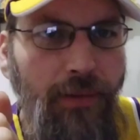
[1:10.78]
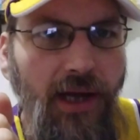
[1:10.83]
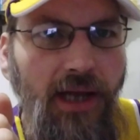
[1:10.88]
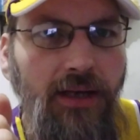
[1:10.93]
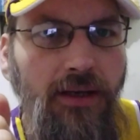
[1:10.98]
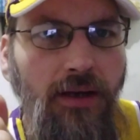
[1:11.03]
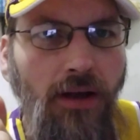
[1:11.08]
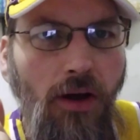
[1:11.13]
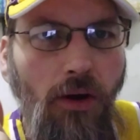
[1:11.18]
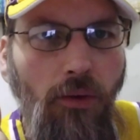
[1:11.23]

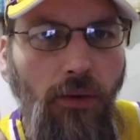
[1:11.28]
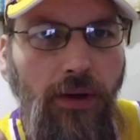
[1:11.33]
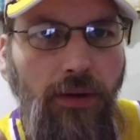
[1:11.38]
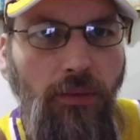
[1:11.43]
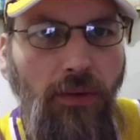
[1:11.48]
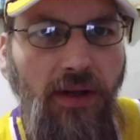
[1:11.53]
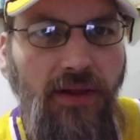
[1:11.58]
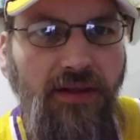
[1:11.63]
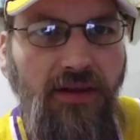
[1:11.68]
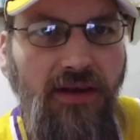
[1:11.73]
been
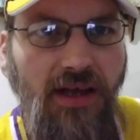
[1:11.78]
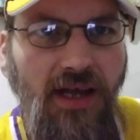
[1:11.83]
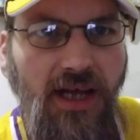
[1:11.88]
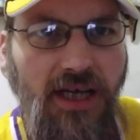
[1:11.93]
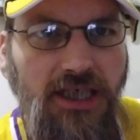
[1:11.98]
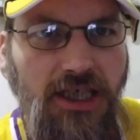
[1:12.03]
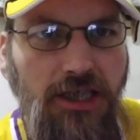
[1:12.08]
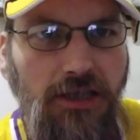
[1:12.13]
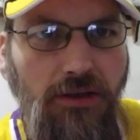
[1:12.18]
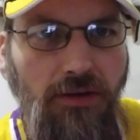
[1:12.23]
going with
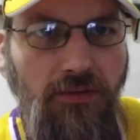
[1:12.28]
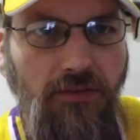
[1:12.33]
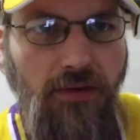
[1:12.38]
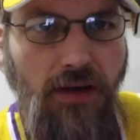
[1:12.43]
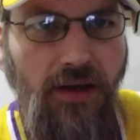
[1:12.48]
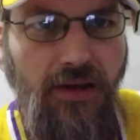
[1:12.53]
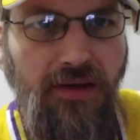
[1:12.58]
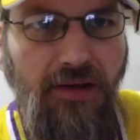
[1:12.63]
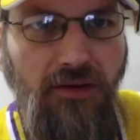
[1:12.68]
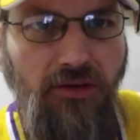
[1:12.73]
D'Angelo
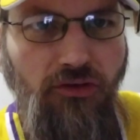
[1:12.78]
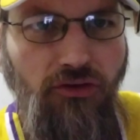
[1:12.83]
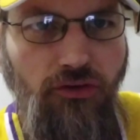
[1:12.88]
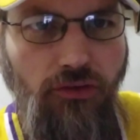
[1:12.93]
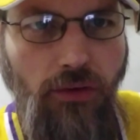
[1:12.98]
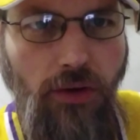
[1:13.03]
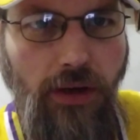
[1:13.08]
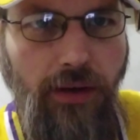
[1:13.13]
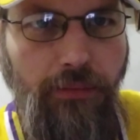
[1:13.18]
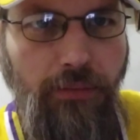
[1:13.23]
Russell,
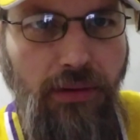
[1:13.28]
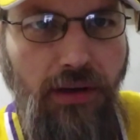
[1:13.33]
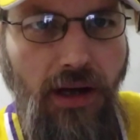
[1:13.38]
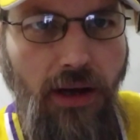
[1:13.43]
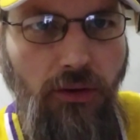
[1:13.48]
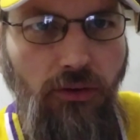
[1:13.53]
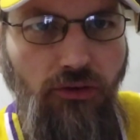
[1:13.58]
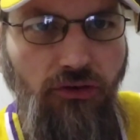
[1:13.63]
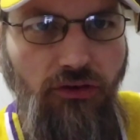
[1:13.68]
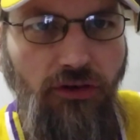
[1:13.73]
Troy
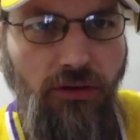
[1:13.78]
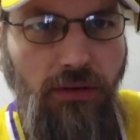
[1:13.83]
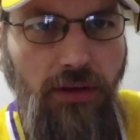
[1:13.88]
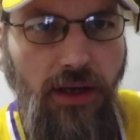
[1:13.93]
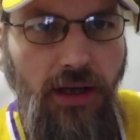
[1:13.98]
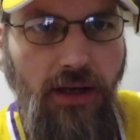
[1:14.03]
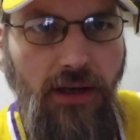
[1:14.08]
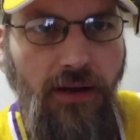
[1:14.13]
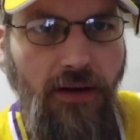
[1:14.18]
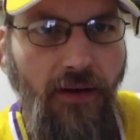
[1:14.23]
Brown
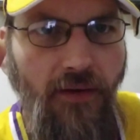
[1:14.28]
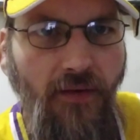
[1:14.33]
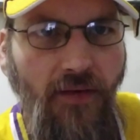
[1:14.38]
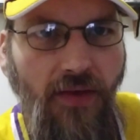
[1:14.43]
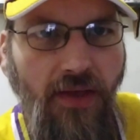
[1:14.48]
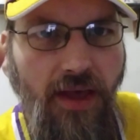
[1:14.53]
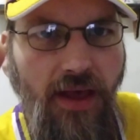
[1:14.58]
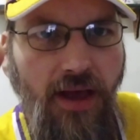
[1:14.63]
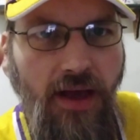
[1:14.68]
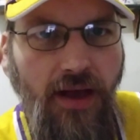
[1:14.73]
Jr.,
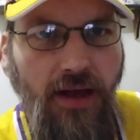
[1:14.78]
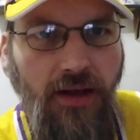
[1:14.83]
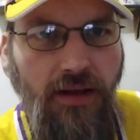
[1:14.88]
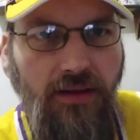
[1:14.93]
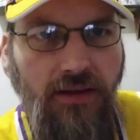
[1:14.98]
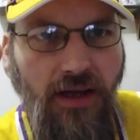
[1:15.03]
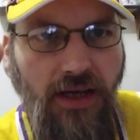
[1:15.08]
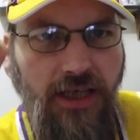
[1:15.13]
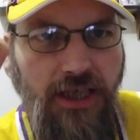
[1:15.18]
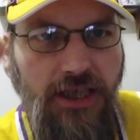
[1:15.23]

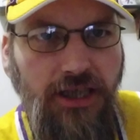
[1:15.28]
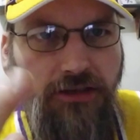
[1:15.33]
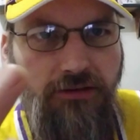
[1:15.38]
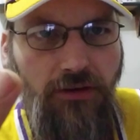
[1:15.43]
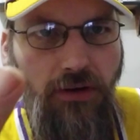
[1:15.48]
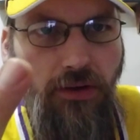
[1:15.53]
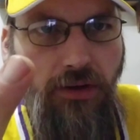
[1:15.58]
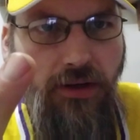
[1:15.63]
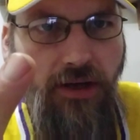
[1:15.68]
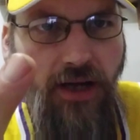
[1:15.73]
Dennis
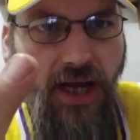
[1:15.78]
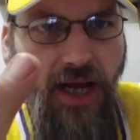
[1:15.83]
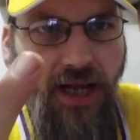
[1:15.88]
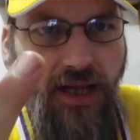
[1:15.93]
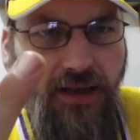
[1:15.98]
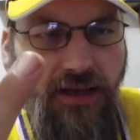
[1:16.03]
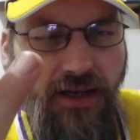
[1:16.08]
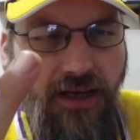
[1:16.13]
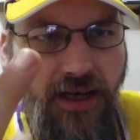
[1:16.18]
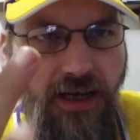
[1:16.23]
Schroeder,
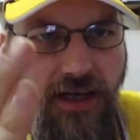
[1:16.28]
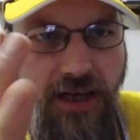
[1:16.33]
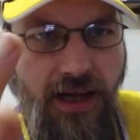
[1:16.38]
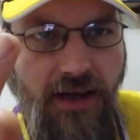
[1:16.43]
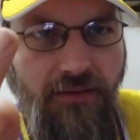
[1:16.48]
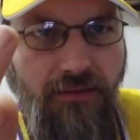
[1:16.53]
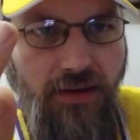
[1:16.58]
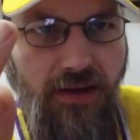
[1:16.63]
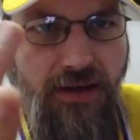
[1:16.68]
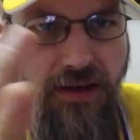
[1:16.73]
Anthony
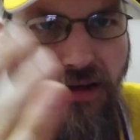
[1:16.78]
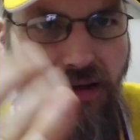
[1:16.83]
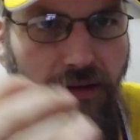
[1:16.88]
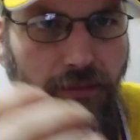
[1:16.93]
Davis, and